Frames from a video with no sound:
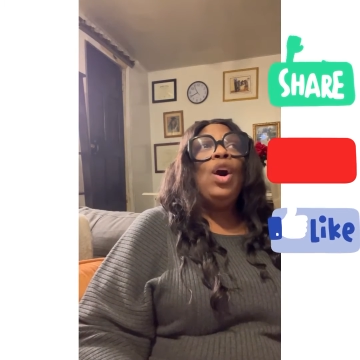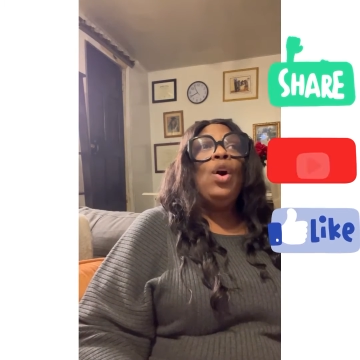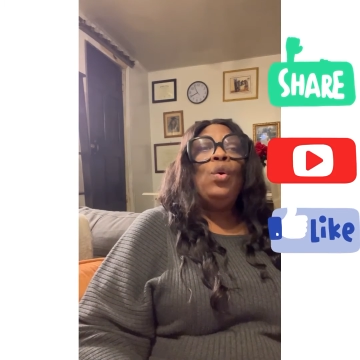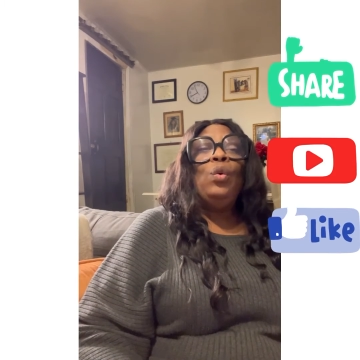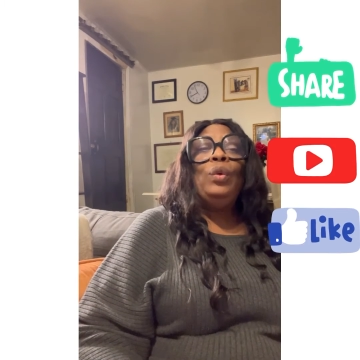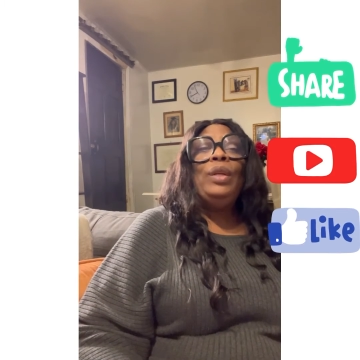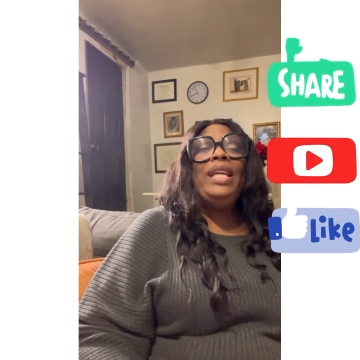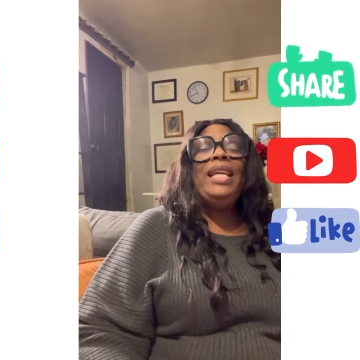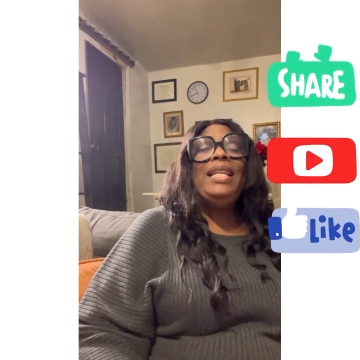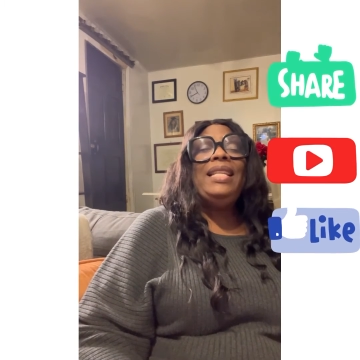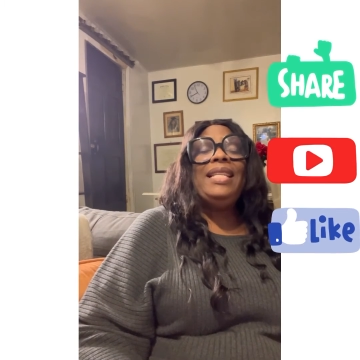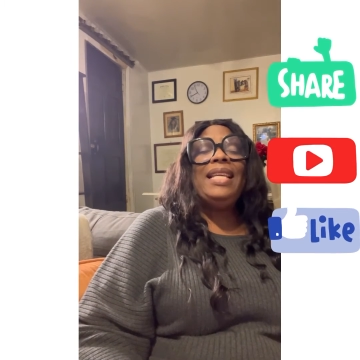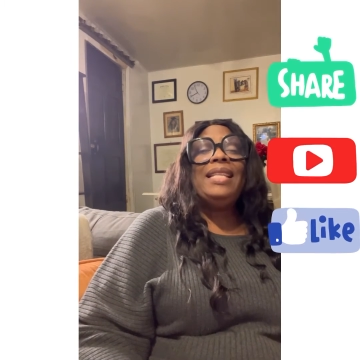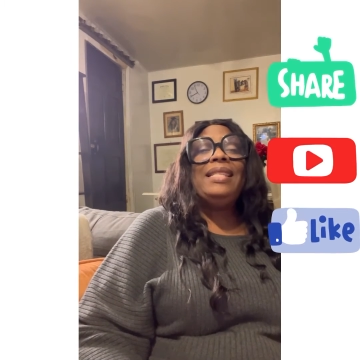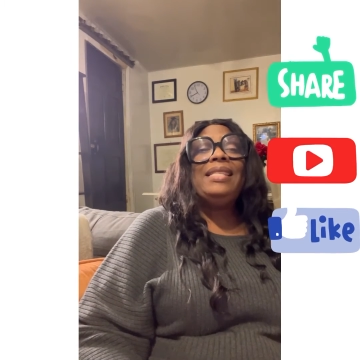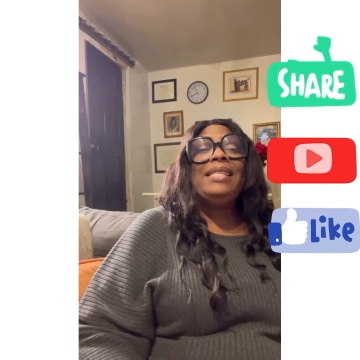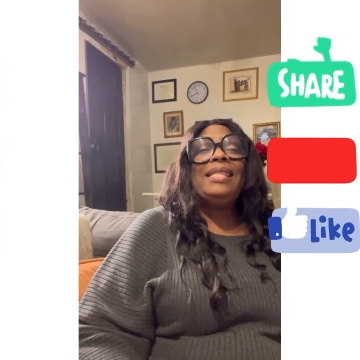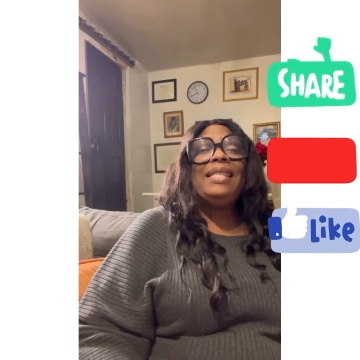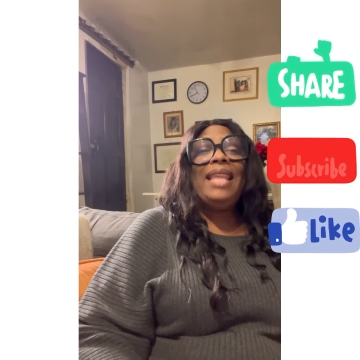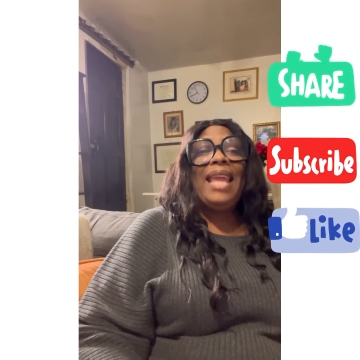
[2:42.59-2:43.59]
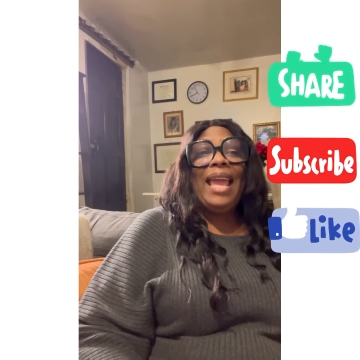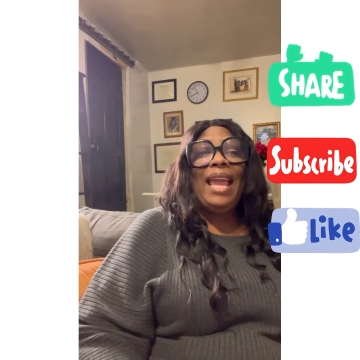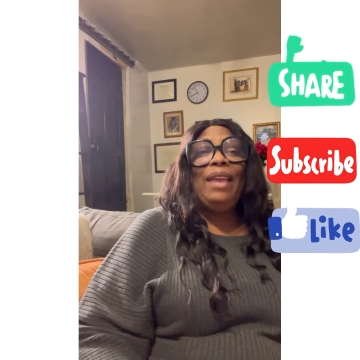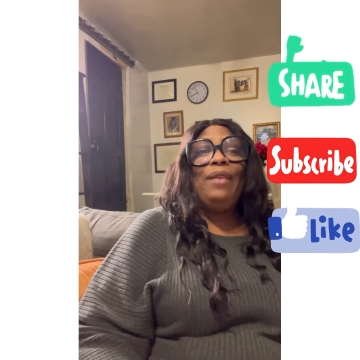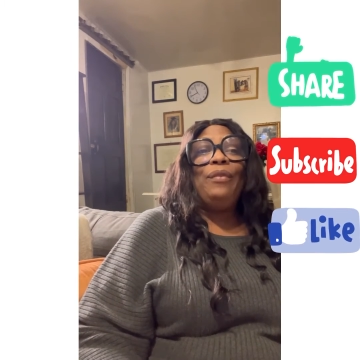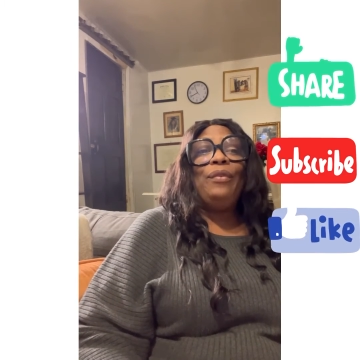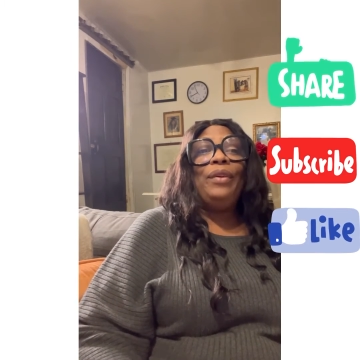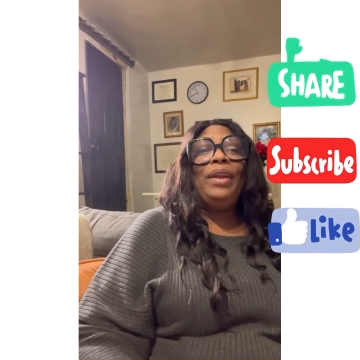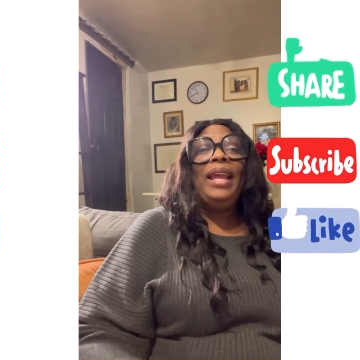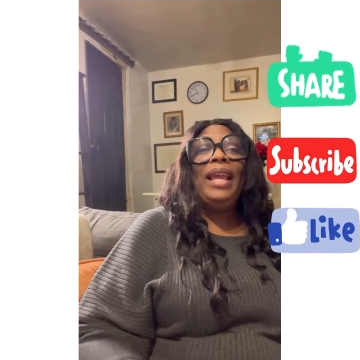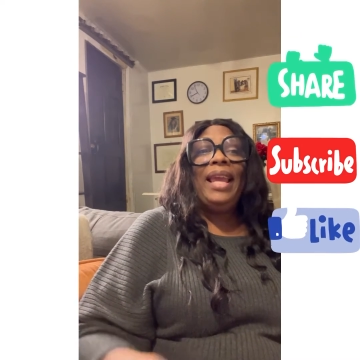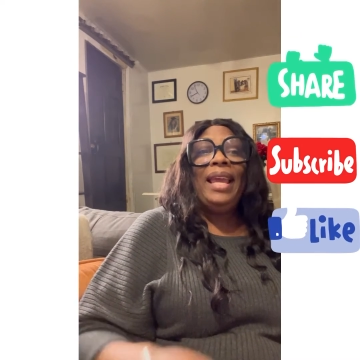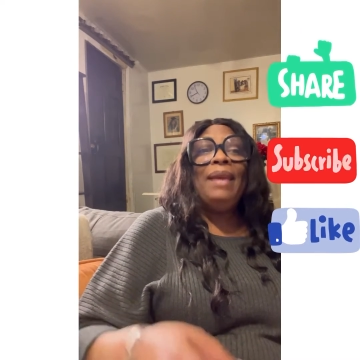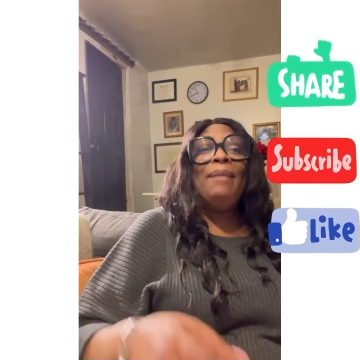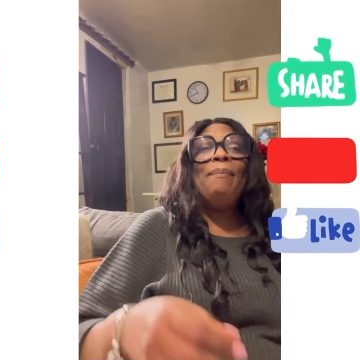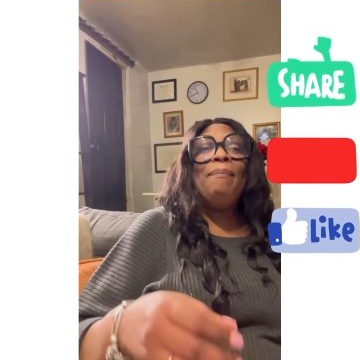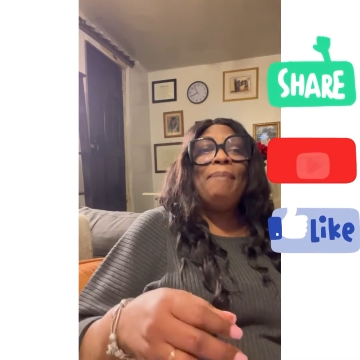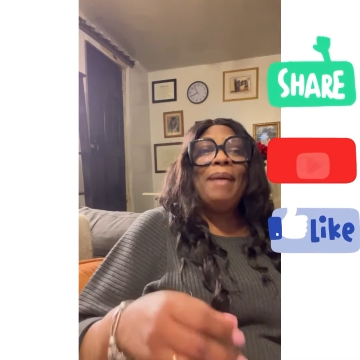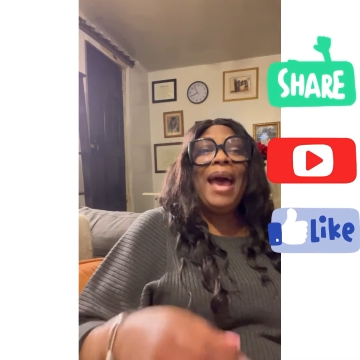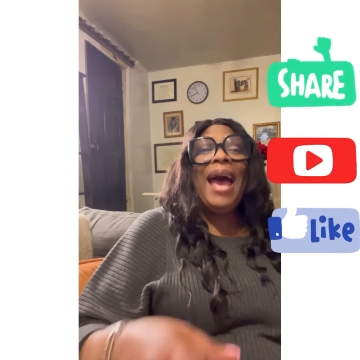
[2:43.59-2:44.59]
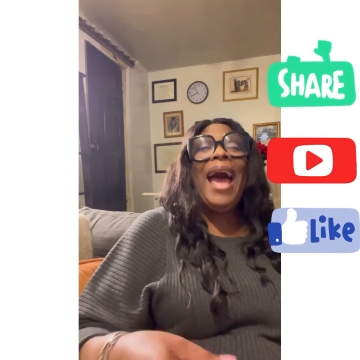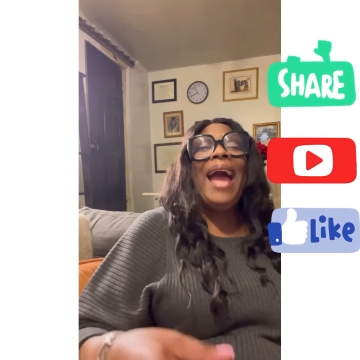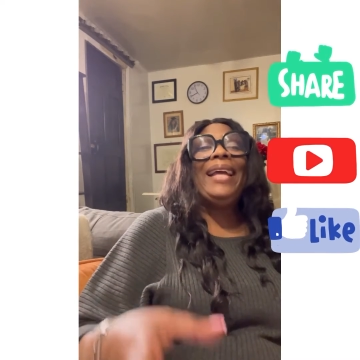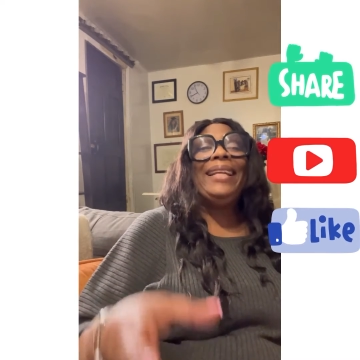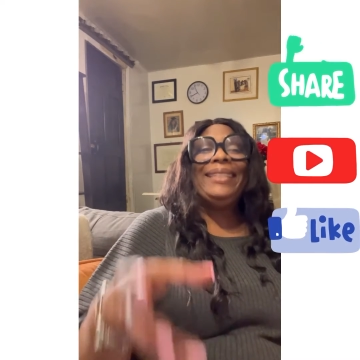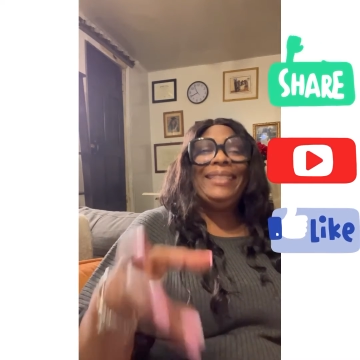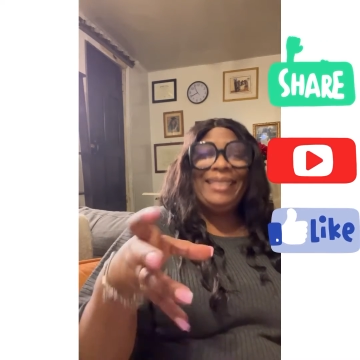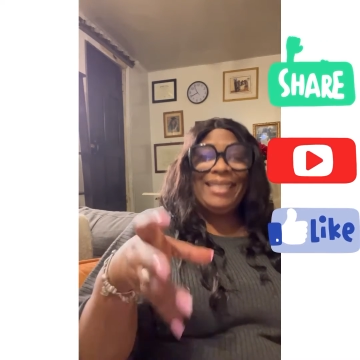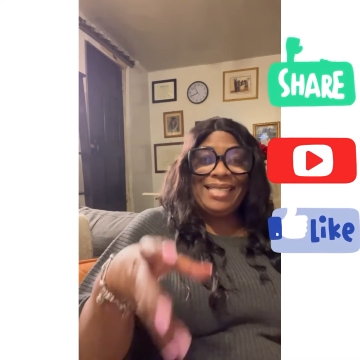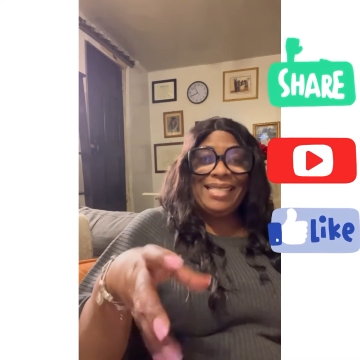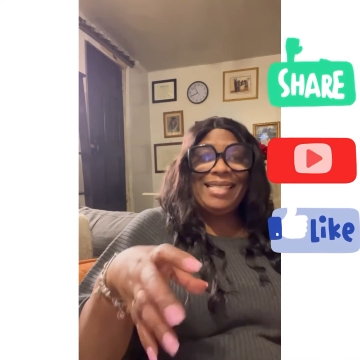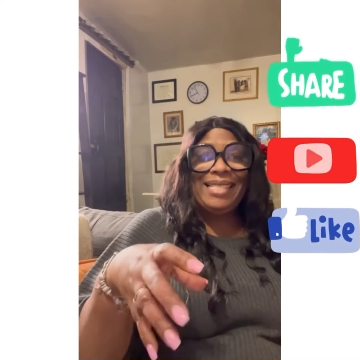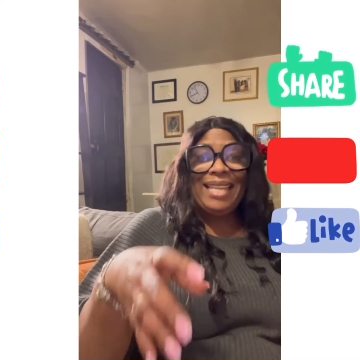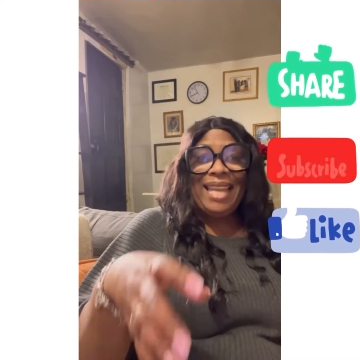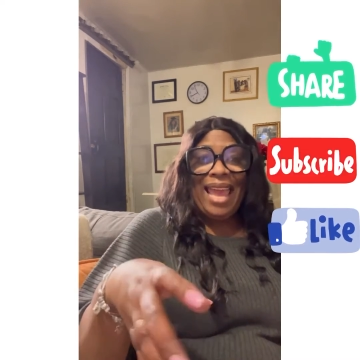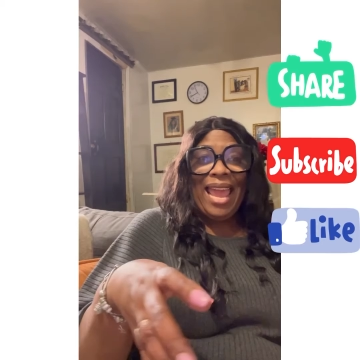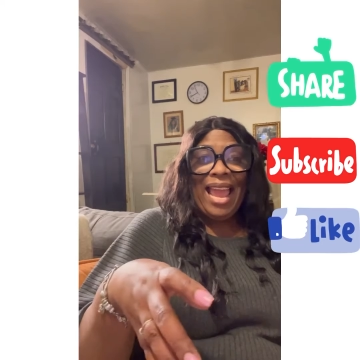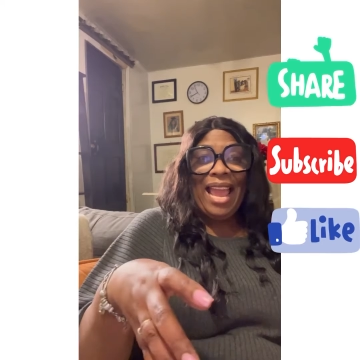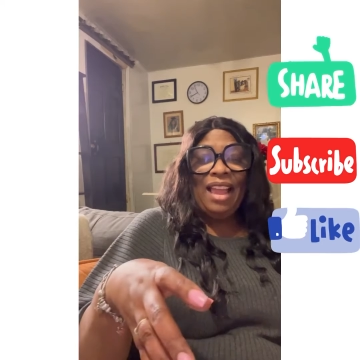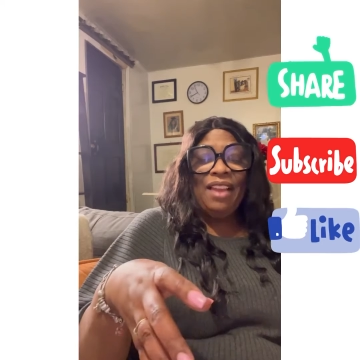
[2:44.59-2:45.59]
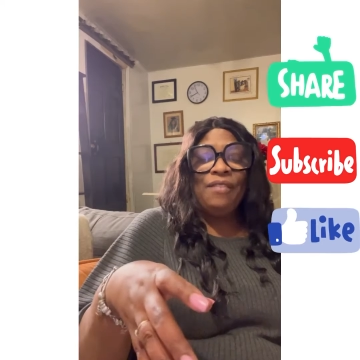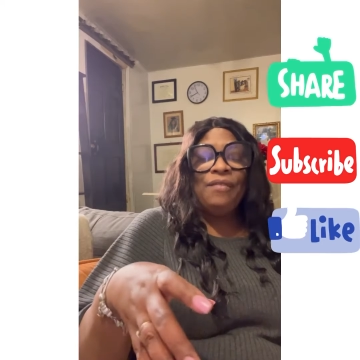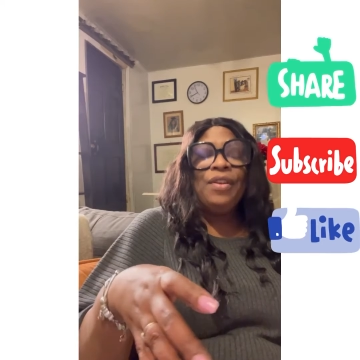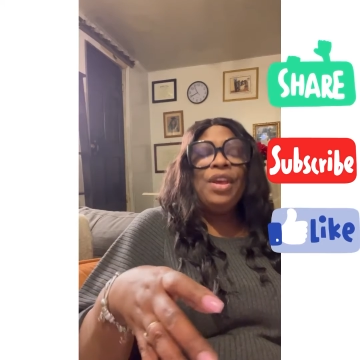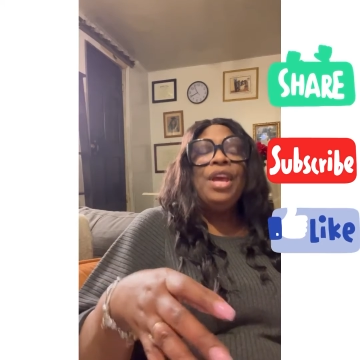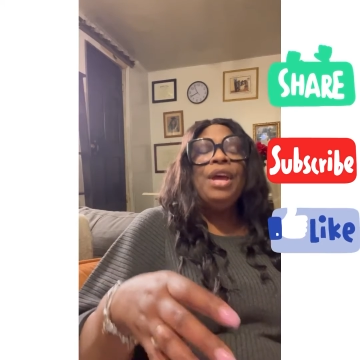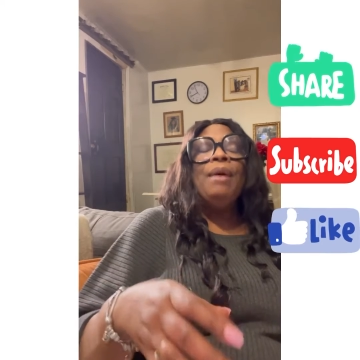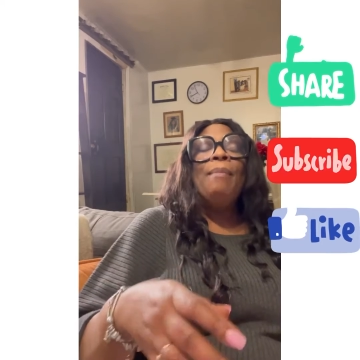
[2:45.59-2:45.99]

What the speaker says: only did slavery impact the slave,